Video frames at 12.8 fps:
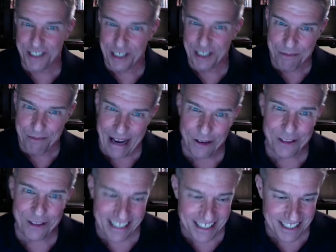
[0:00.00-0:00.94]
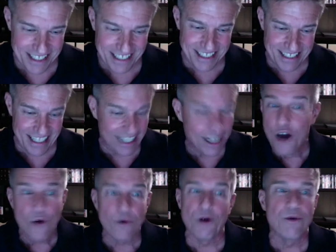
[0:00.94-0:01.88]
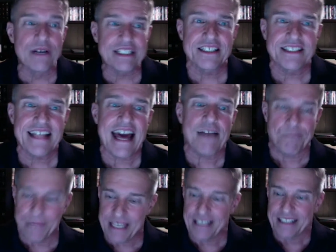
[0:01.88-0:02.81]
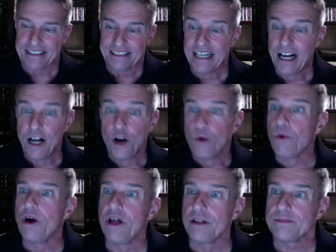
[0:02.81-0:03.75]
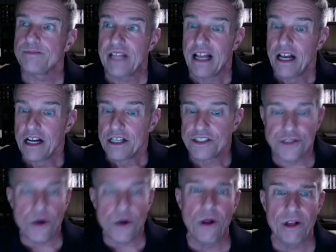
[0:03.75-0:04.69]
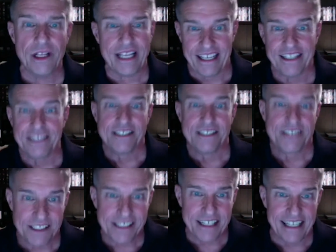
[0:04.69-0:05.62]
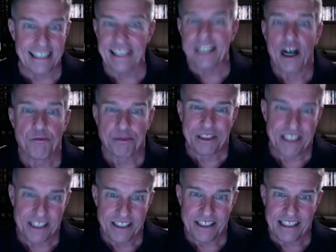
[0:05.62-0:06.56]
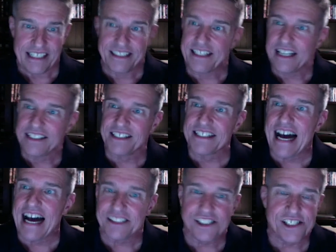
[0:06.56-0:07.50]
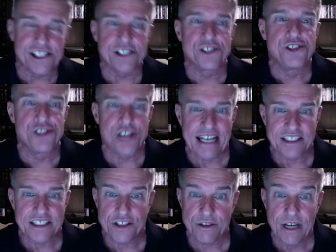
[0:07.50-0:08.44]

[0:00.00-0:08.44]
about this. And it's like, well, what does that mean? Well, soul is, it encompasses, it does not suggest